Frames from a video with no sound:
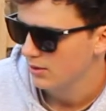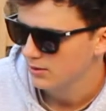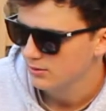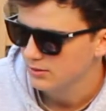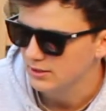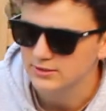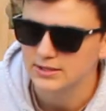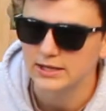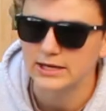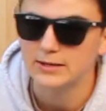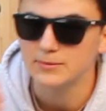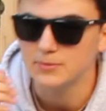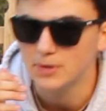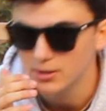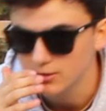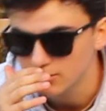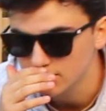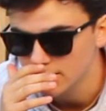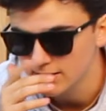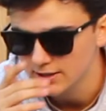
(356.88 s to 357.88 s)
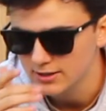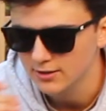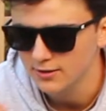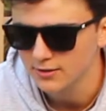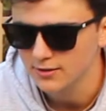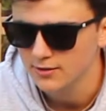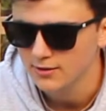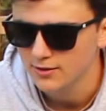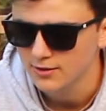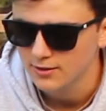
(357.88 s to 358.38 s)
Titanium
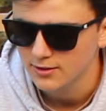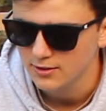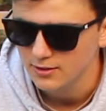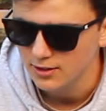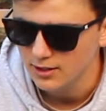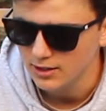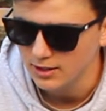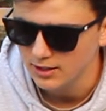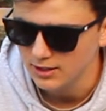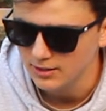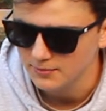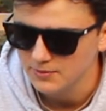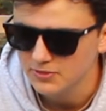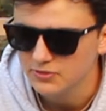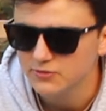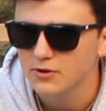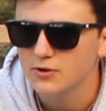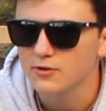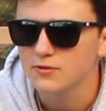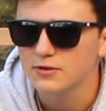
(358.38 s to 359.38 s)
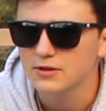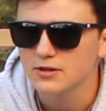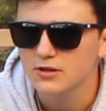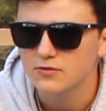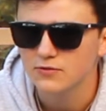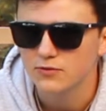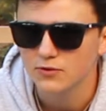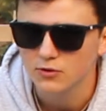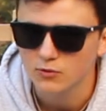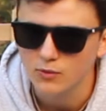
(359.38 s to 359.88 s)
Undertaker. I've been throwing these
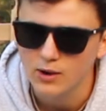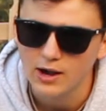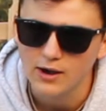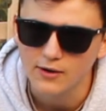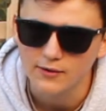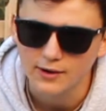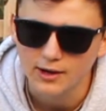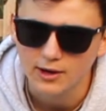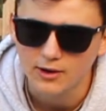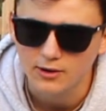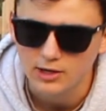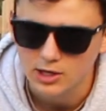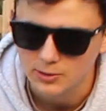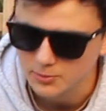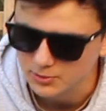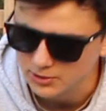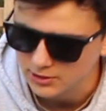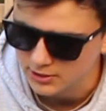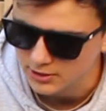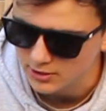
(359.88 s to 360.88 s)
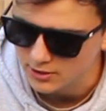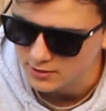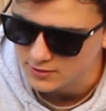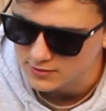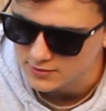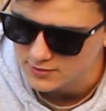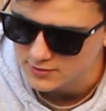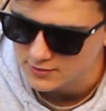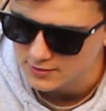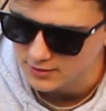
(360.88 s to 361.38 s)
for a while now, a couple
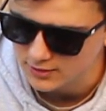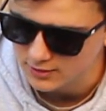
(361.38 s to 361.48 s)
years,